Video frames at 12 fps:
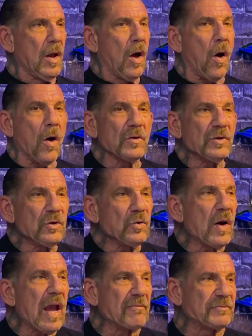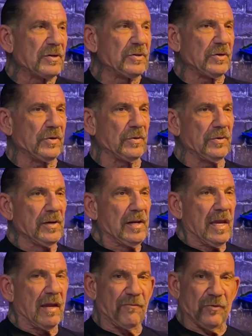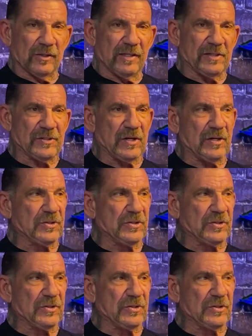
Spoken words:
All you have to do, if you're listening